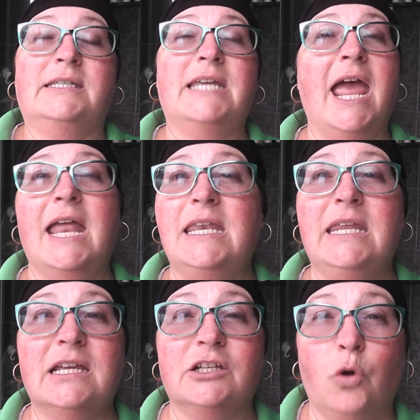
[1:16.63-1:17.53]
10
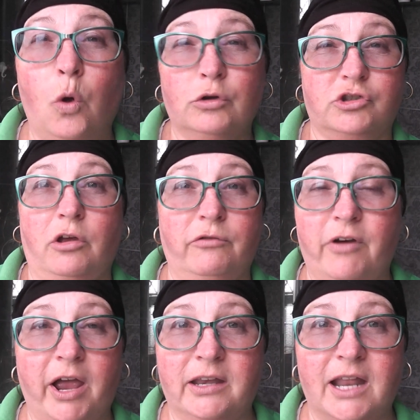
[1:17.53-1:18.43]
years, also
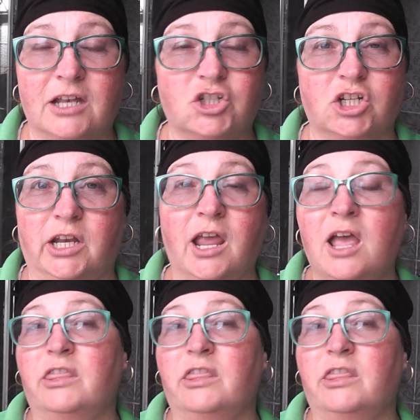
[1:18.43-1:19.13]
financially,